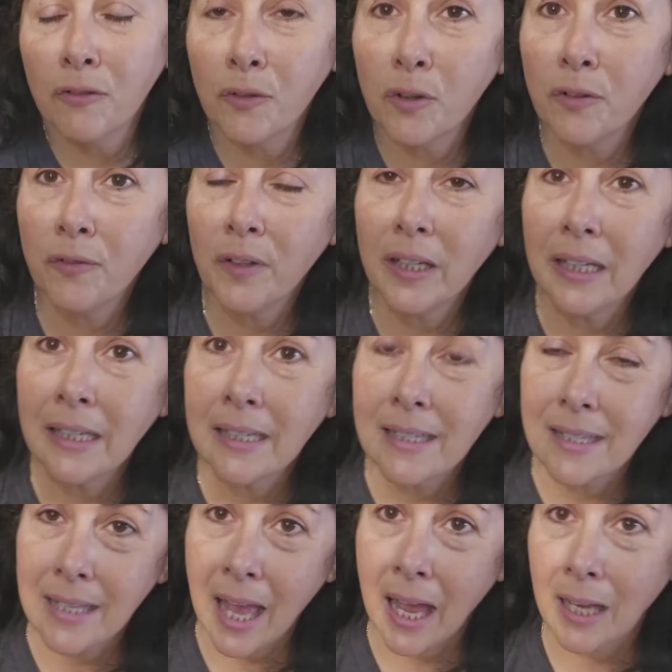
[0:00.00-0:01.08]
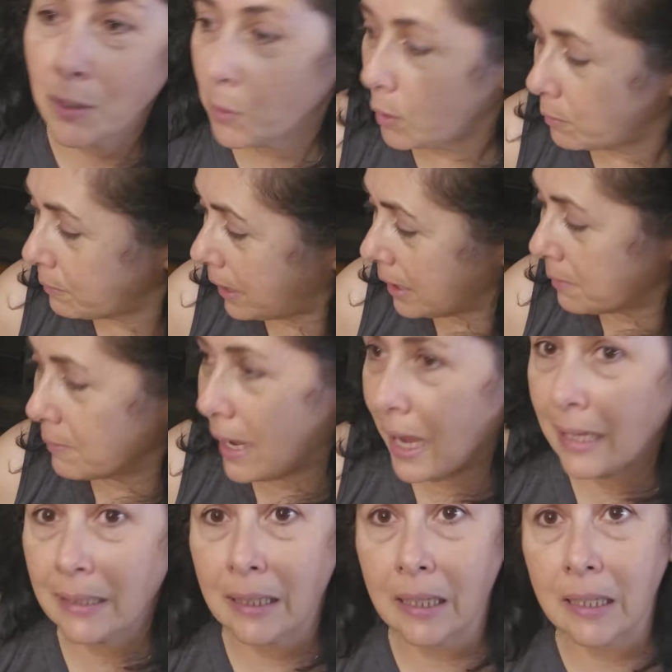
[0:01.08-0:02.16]
Fufi sat on my
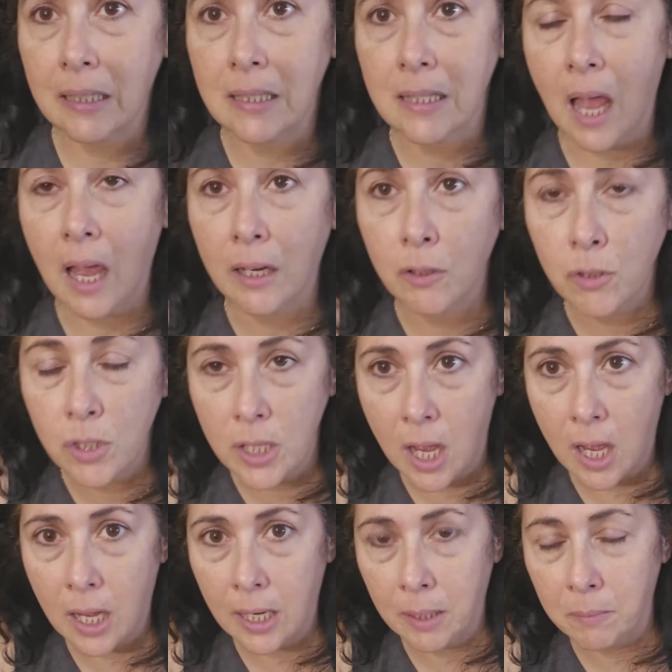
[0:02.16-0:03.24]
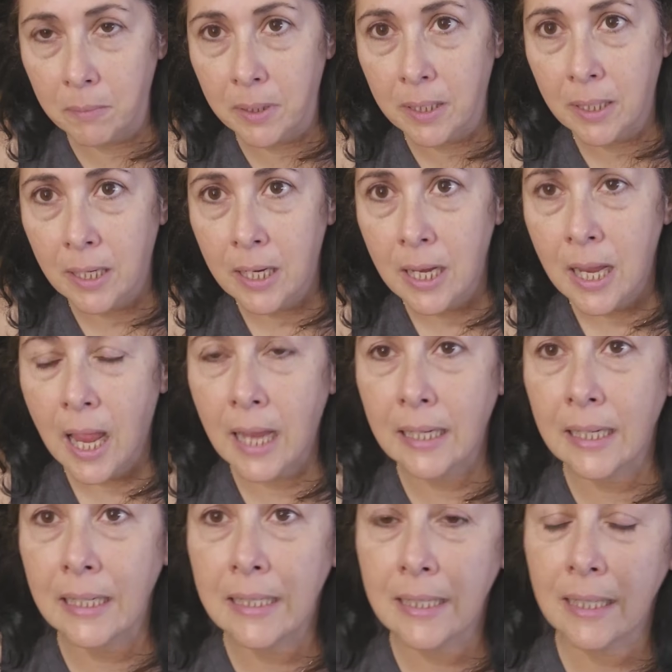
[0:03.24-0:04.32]
mat the entire time, and
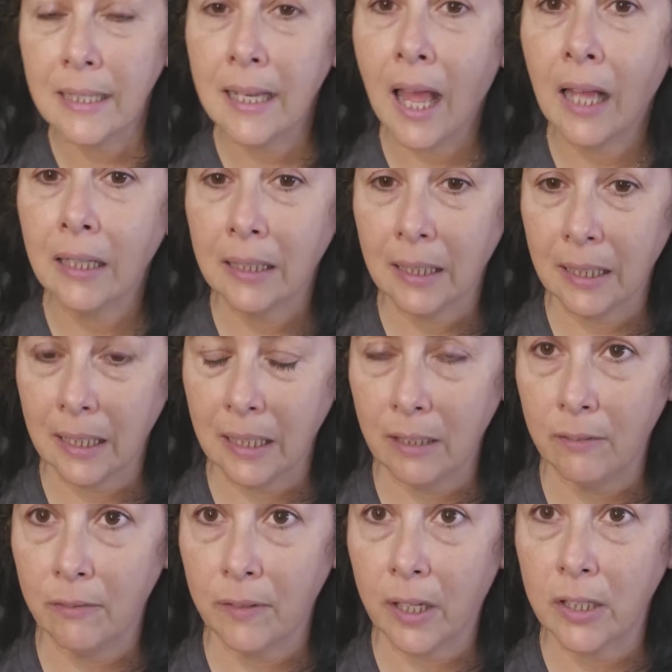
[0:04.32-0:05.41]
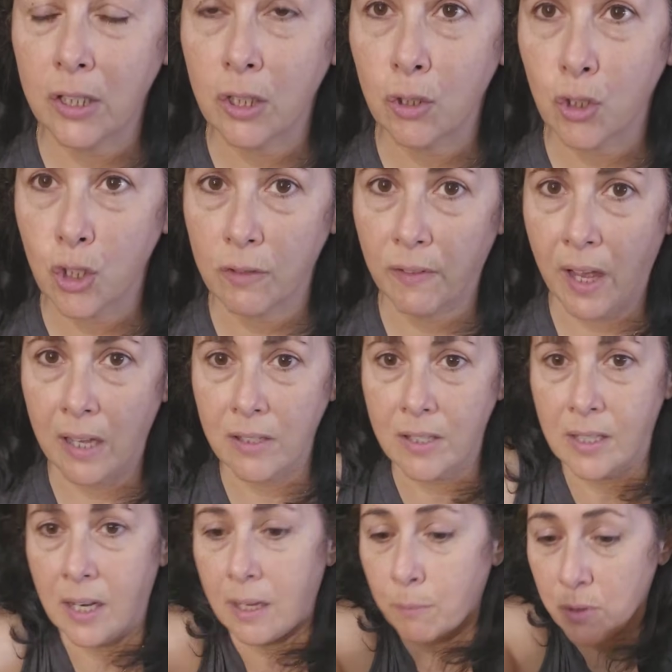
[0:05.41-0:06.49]
he did not leave until
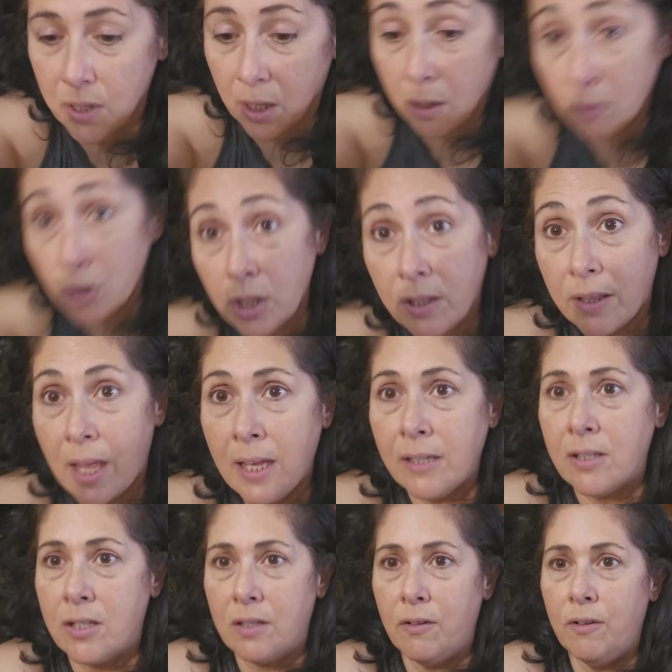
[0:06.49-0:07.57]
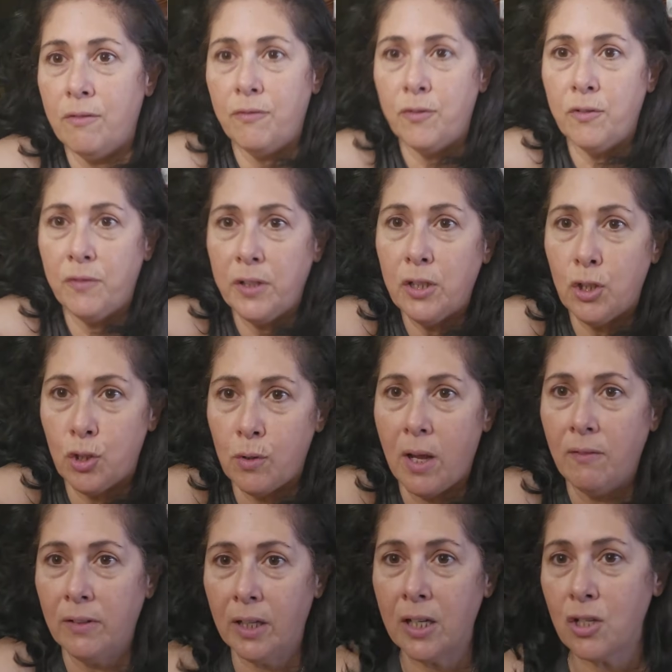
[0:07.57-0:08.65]
Shavasana. I was like, oh, gee, thanks, Fufi. Did you
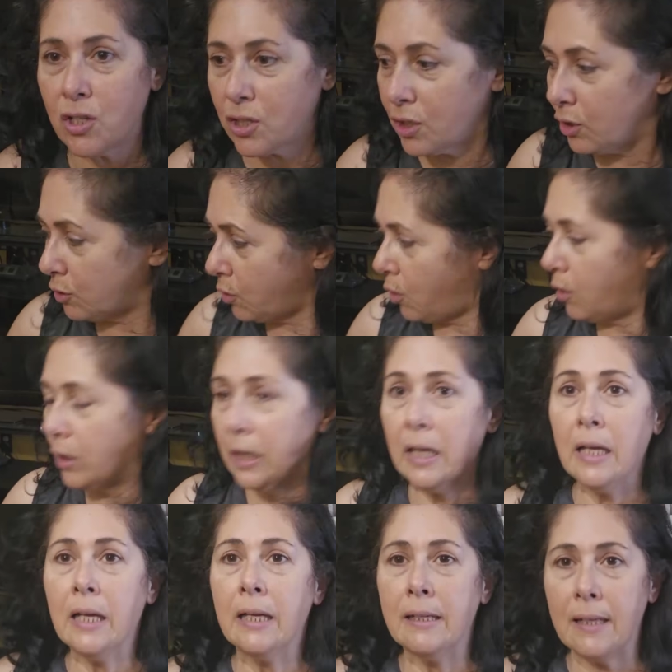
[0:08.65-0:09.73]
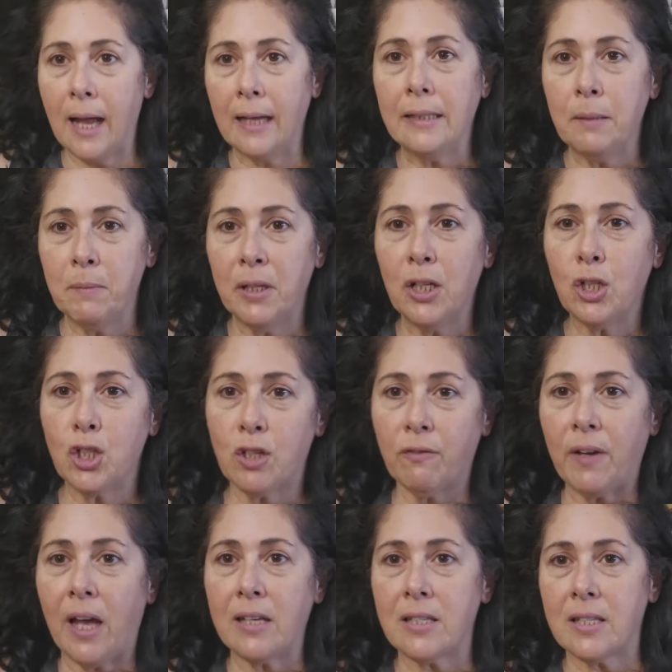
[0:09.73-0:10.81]
have a nice, long 90-minute
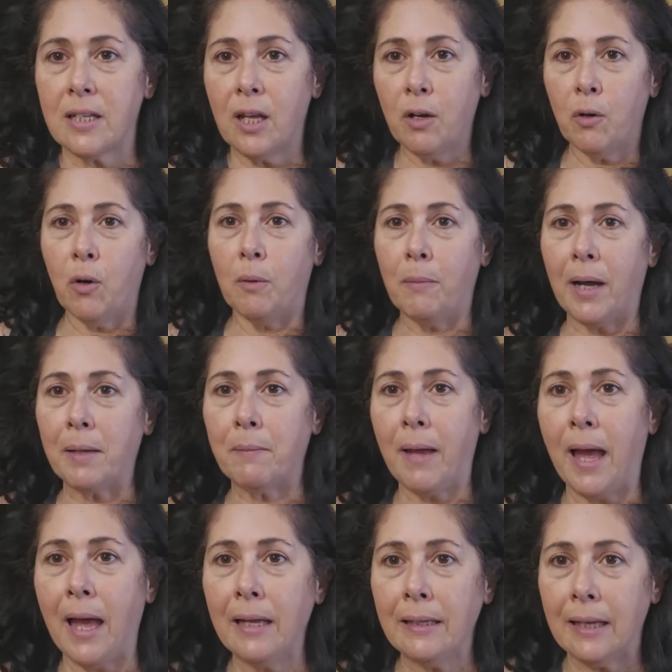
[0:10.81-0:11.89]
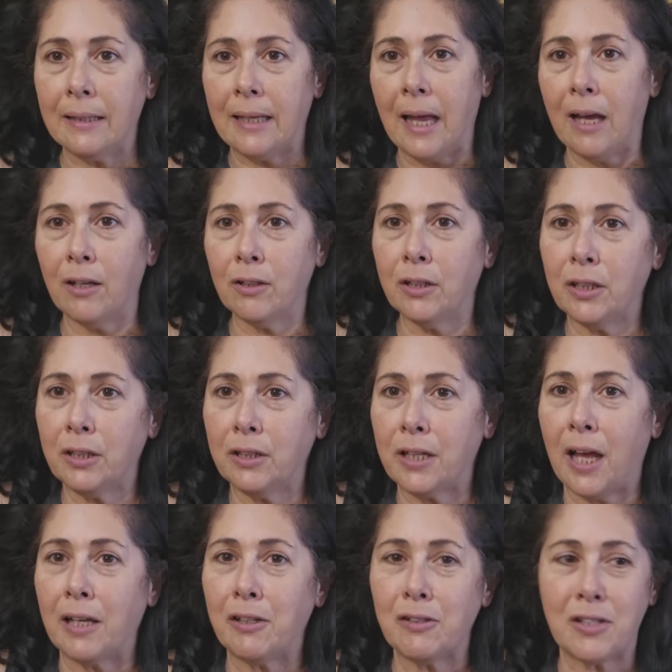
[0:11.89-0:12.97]
Shavasana on my mat? And now,
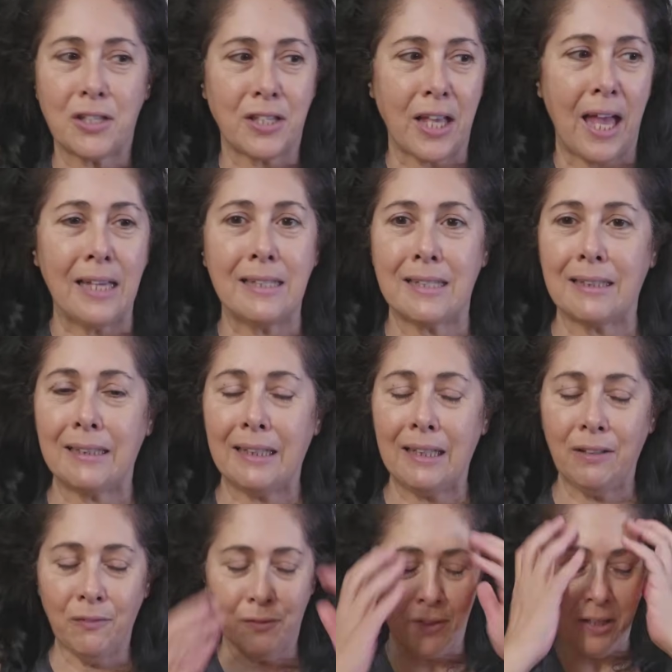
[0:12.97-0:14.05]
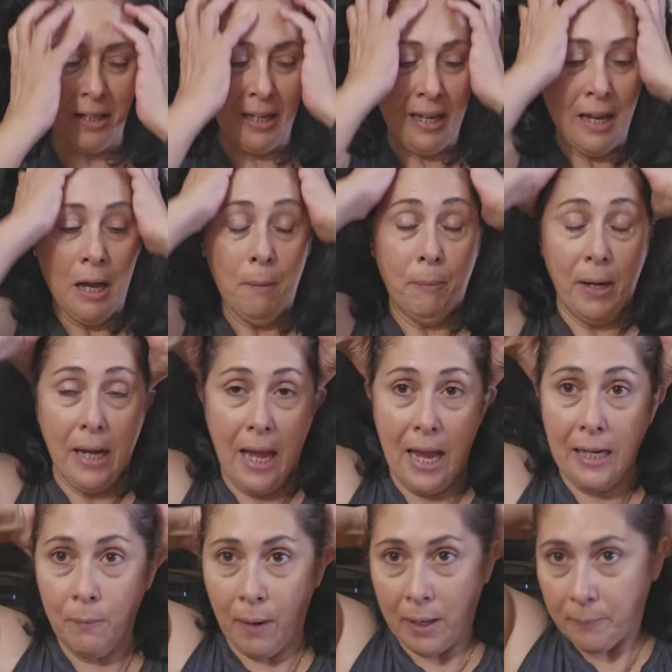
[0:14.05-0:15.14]
now you decide to leave? But
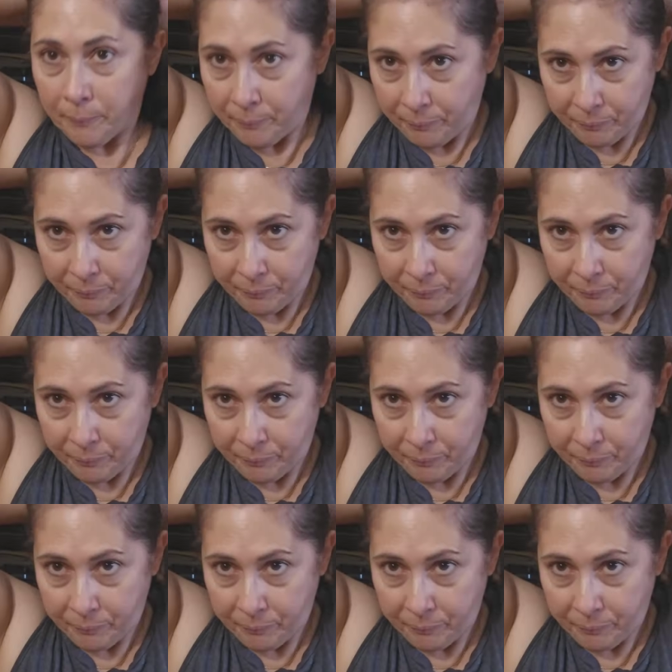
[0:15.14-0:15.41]
anyway,